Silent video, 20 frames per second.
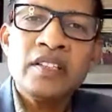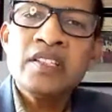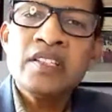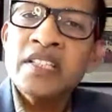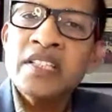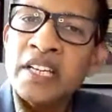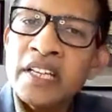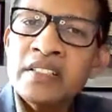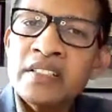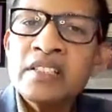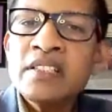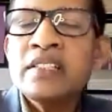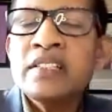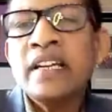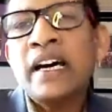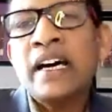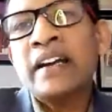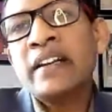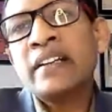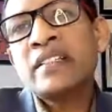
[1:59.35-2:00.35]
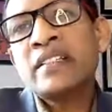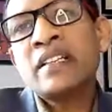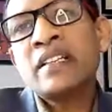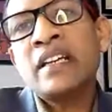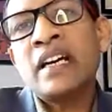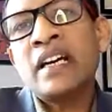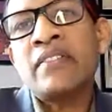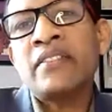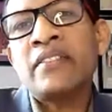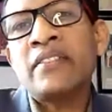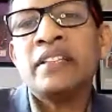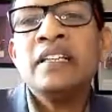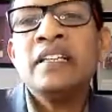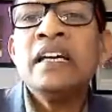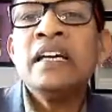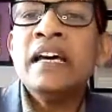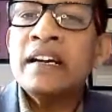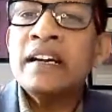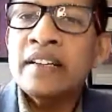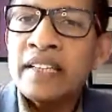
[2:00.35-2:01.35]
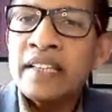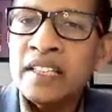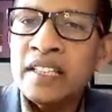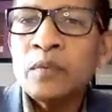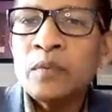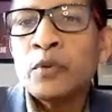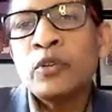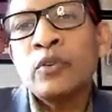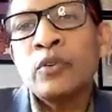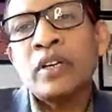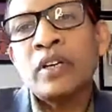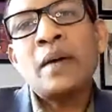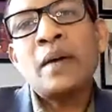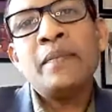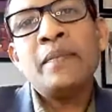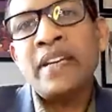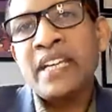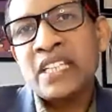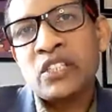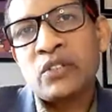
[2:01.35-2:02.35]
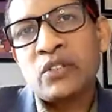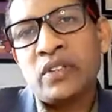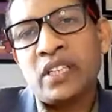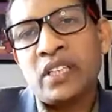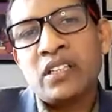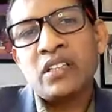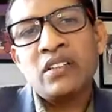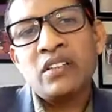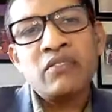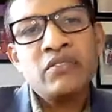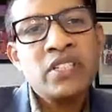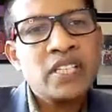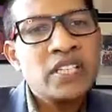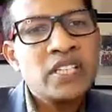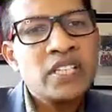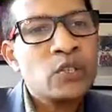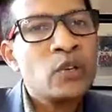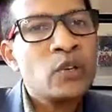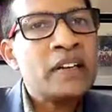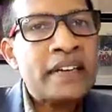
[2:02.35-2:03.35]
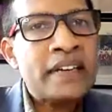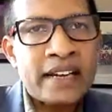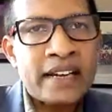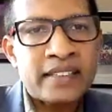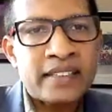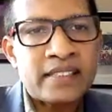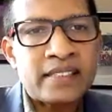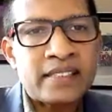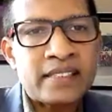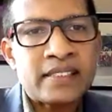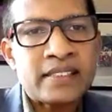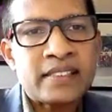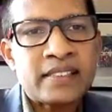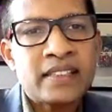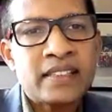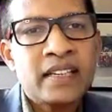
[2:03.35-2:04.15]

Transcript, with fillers: change its direction after the 10th program next week, which is on tax.